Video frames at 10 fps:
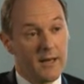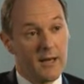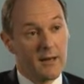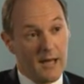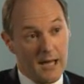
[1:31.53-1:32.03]

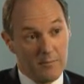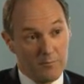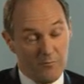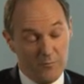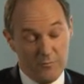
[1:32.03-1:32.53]
Our
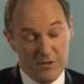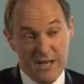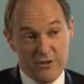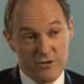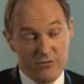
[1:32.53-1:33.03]

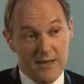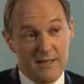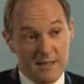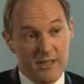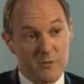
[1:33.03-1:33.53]
retention
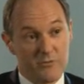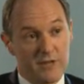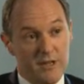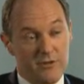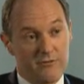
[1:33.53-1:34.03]
rate, our customer
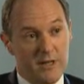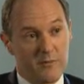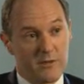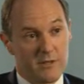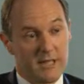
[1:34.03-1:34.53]
retention rate,
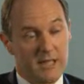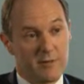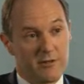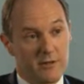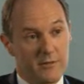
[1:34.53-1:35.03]
which is a key
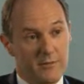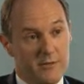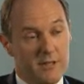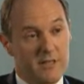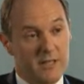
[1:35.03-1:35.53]
metric for
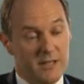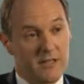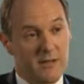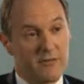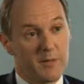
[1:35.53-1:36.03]
us, is
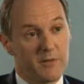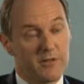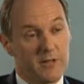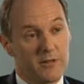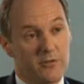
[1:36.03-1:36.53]

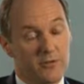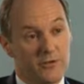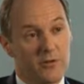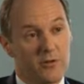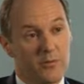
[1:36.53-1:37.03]
63% across
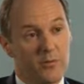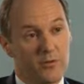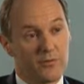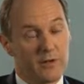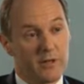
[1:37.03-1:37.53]
the whole
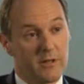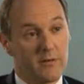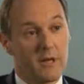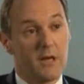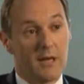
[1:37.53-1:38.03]

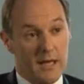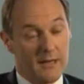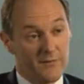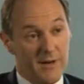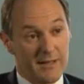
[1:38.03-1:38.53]
portfolio.
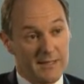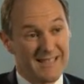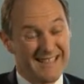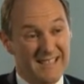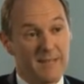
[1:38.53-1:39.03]
And in fact, it's
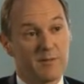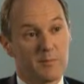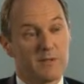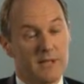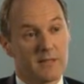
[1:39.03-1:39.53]
nearly
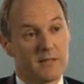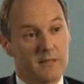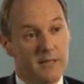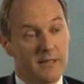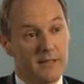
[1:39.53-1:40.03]
70%
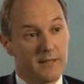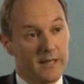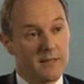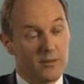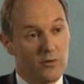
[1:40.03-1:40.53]

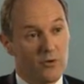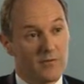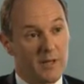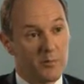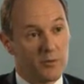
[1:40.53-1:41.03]
in the core
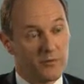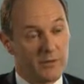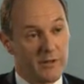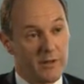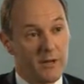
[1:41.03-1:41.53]
of our
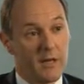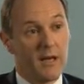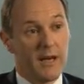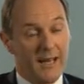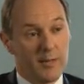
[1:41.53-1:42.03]
portfolio.
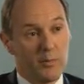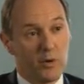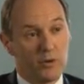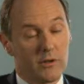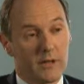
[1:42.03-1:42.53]
And
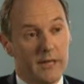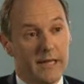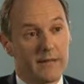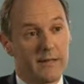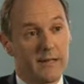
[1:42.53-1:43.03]

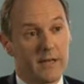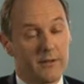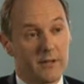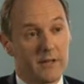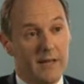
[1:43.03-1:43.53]
importantly, the
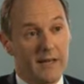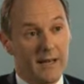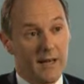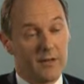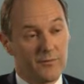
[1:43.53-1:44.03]
underlying
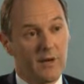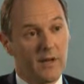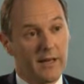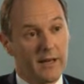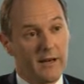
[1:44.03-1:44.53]

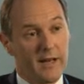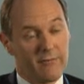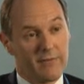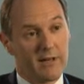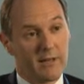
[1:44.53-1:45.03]
like-for-like
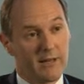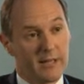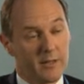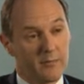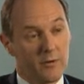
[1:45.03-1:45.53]
net rental
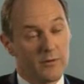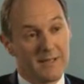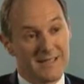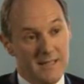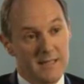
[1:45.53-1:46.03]
income on
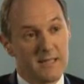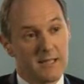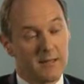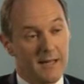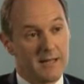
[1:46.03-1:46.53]
the
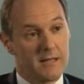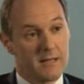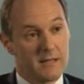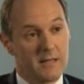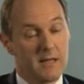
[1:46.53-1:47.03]
existing
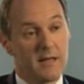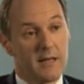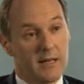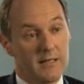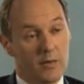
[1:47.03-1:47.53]
assets
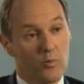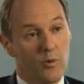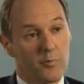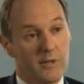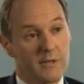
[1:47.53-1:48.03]
is up
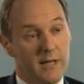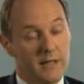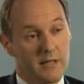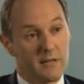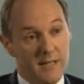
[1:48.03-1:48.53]

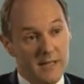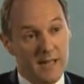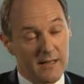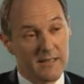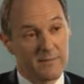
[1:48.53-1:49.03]
1%. So
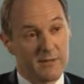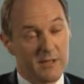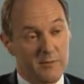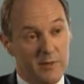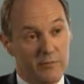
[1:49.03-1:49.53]
leasing activity
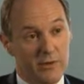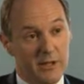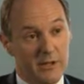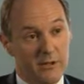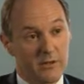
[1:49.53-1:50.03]
has been
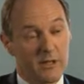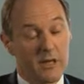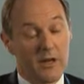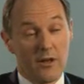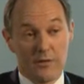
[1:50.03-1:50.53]
pretty good.
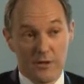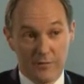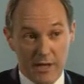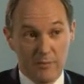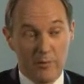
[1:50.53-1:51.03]
The
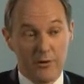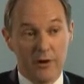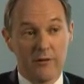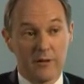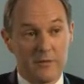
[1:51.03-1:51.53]
development
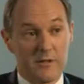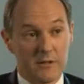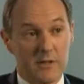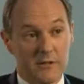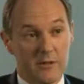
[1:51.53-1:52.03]
program
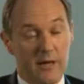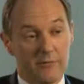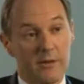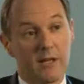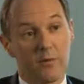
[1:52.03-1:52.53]
is
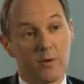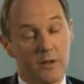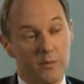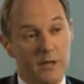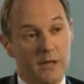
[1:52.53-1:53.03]
going really
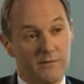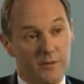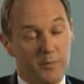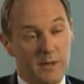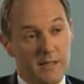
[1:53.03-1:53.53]
well. We've
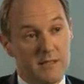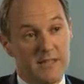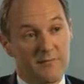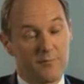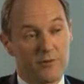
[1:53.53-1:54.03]
completed
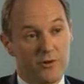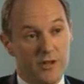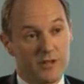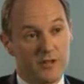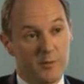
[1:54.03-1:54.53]
seven
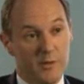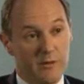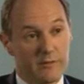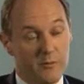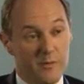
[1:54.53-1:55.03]
projects in the
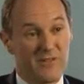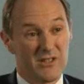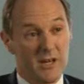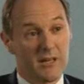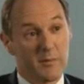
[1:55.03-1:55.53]
period. We've
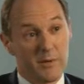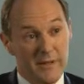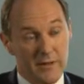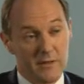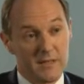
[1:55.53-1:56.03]
signed up
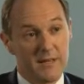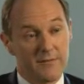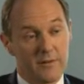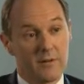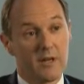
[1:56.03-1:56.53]
another
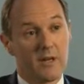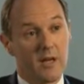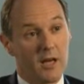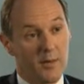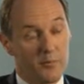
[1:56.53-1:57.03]
seven
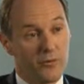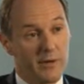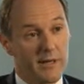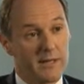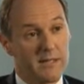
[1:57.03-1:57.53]

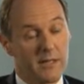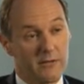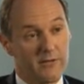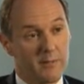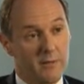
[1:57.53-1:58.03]
pre-leasing
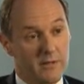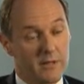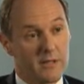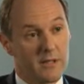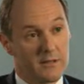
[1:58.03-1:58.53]

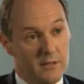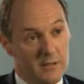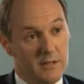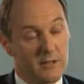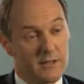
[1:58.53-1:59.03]
agreements to
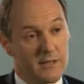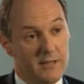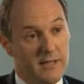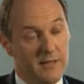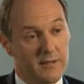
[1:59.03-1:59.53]
start in the
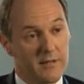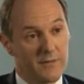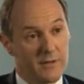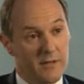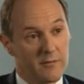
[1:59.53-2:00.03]
second half
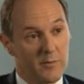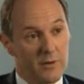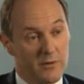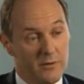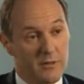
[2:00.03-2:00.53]
of the year and
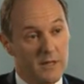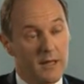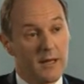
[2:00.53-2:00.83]
beyond.